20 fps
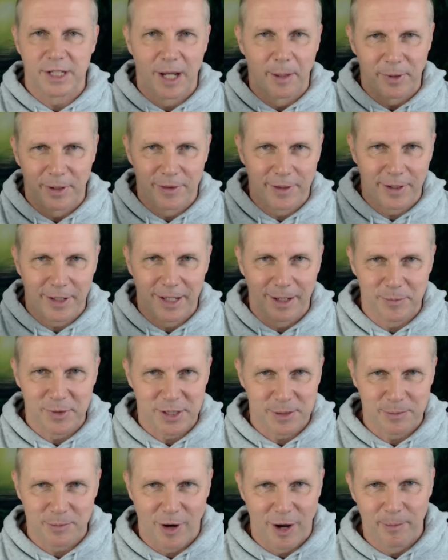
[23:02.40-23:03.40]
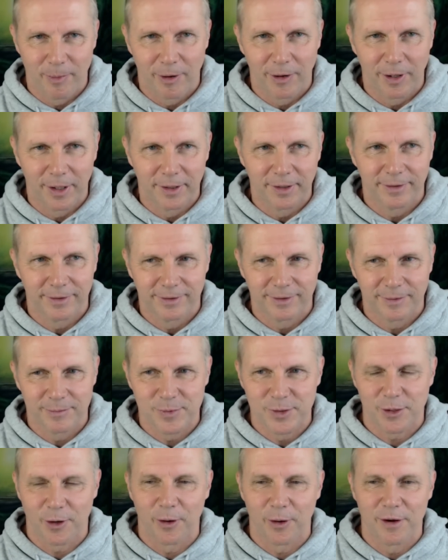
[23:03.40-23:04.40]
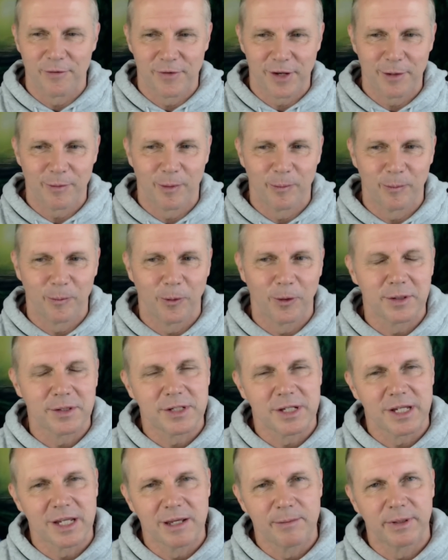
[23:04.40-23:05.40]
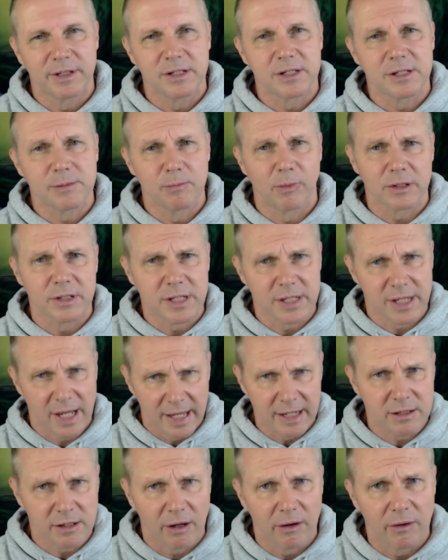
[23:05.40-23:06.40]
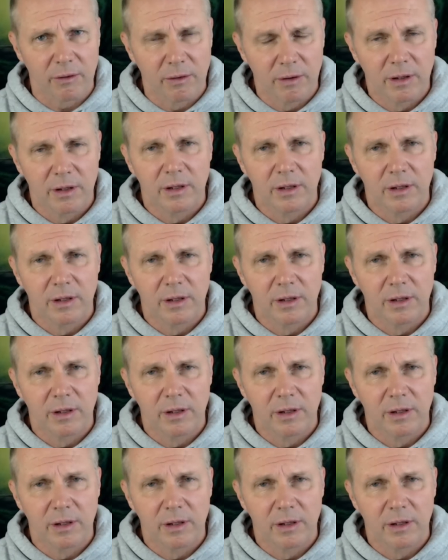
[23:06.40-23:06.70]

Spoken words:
company that comes to my mind, I'm sorry if anyone works here, but is Monsanto,